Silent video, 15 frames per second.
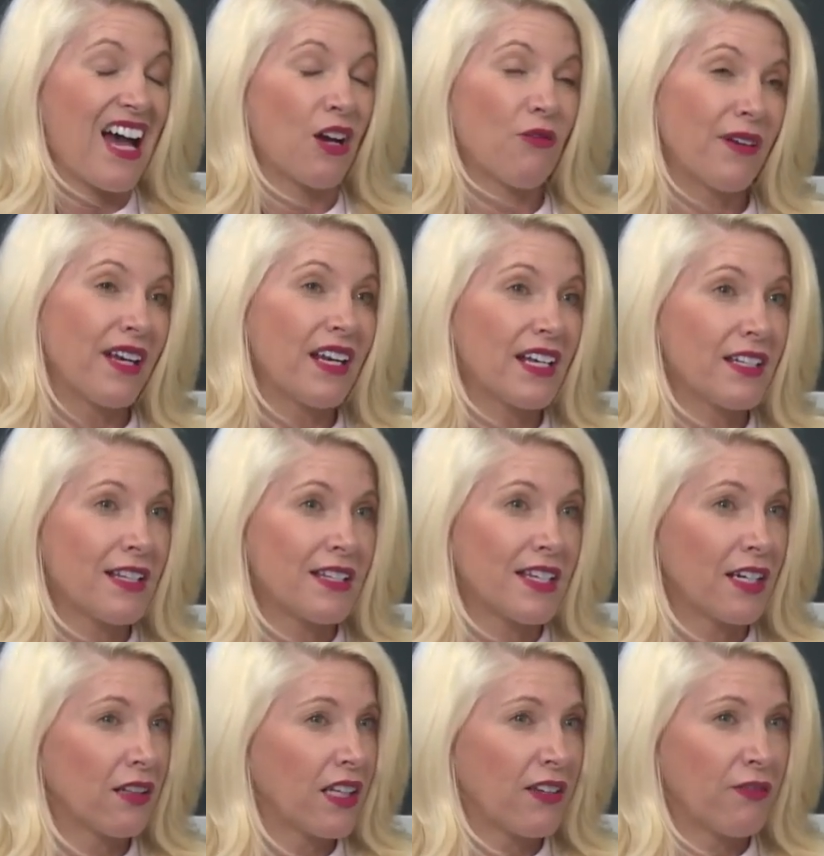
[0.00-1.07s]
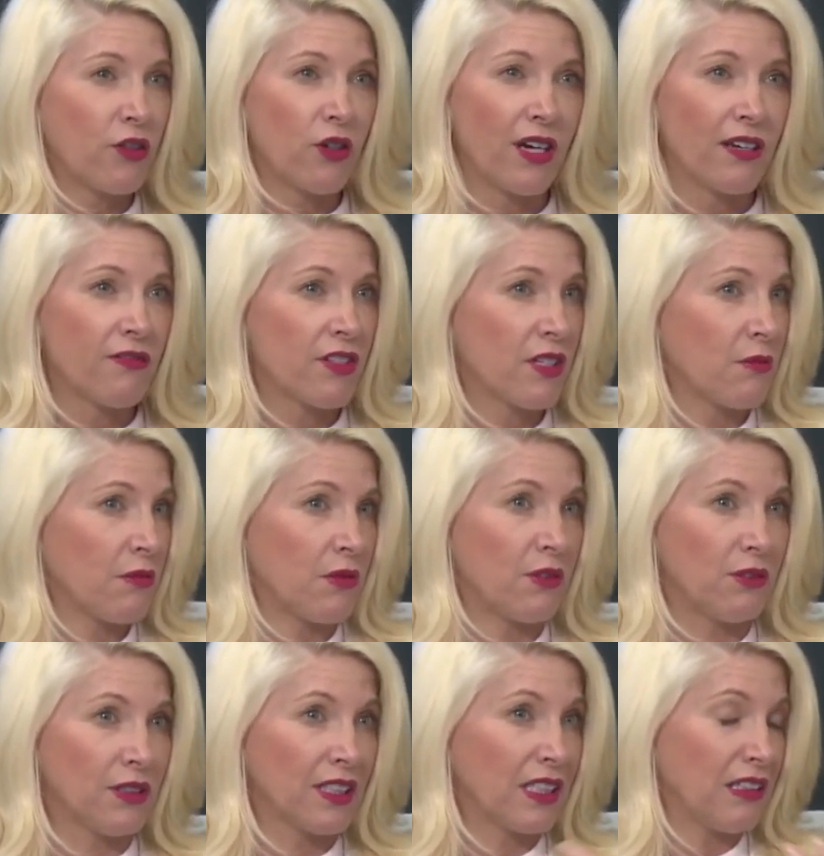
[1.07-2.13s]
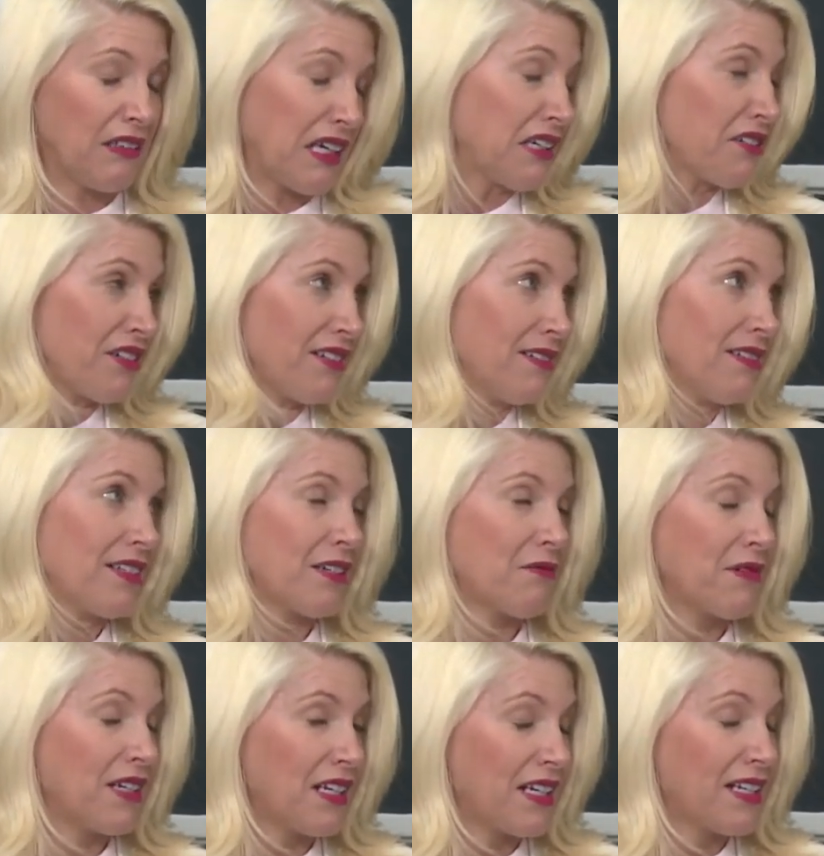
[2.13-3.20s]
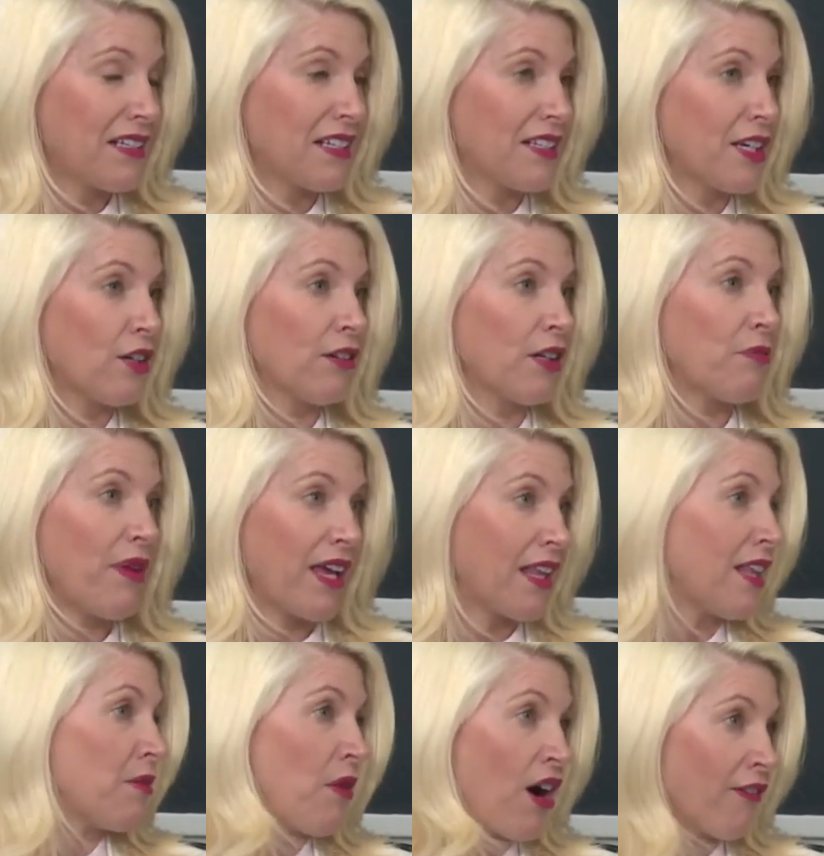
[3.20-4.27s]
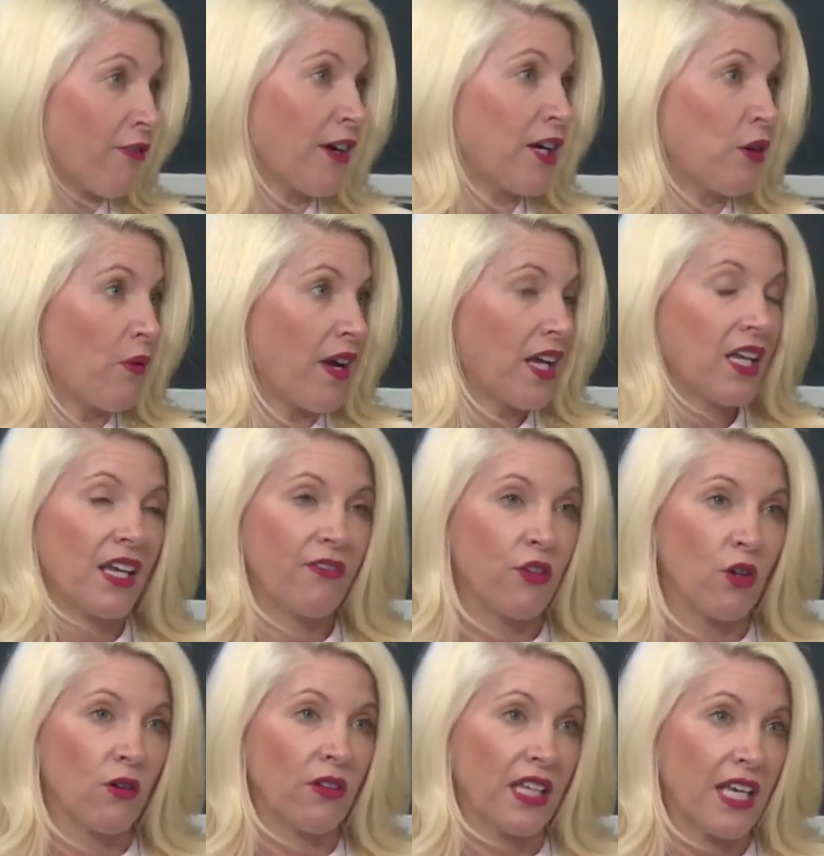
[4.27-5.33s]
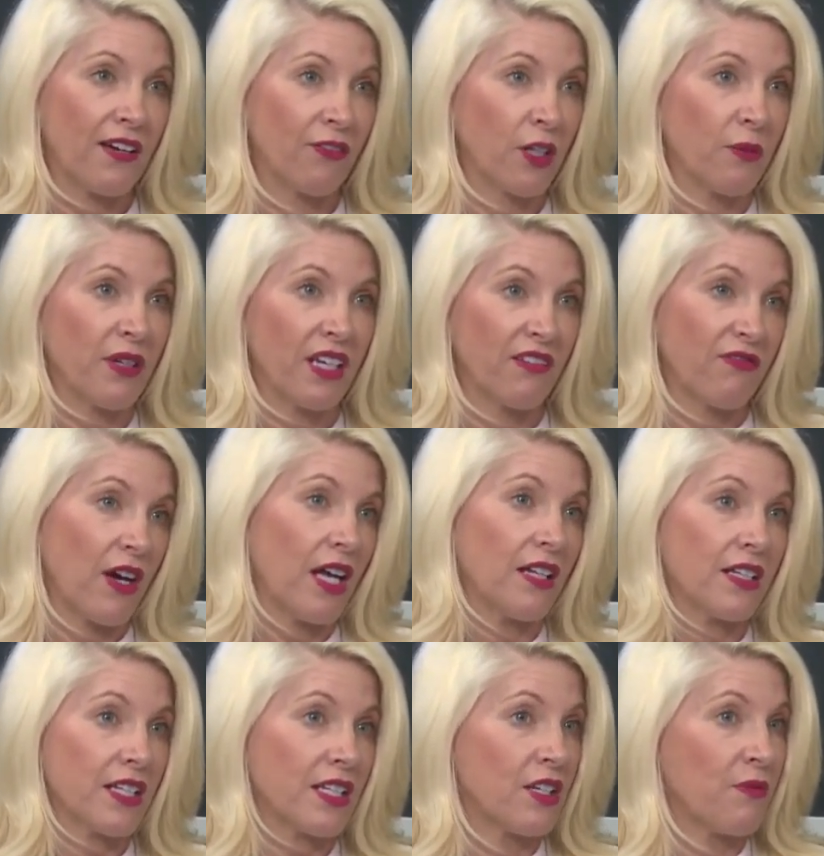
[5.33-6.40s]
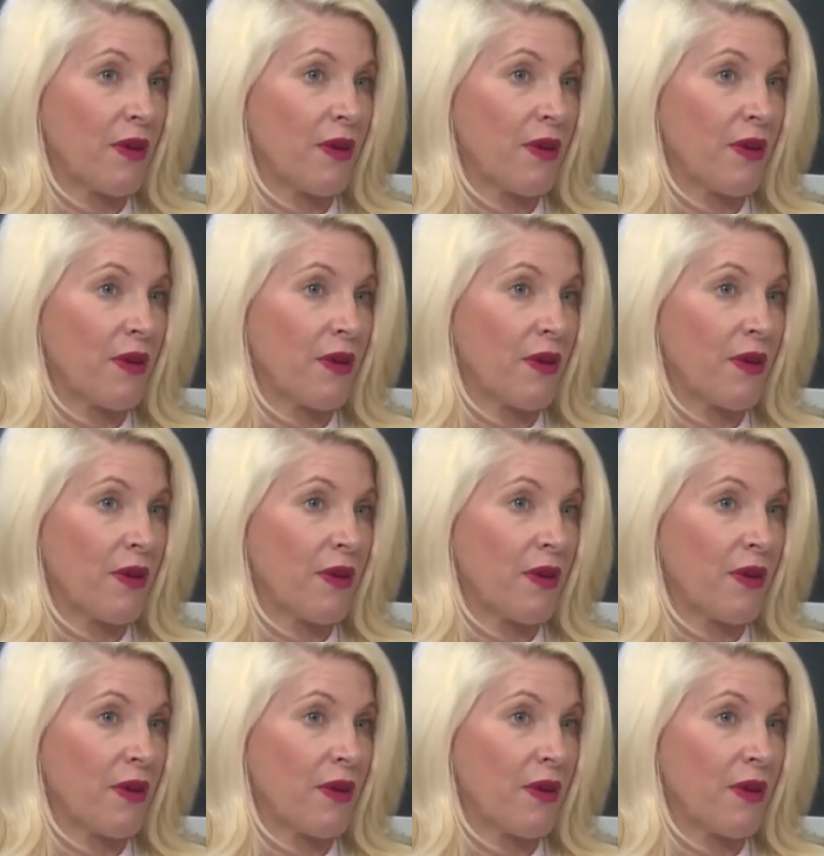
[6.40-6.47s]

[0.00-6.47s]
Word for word: I wouldn't necessarily, if you have some old collections, I wouldn't necessarily pay them off right away if you only have limited funds.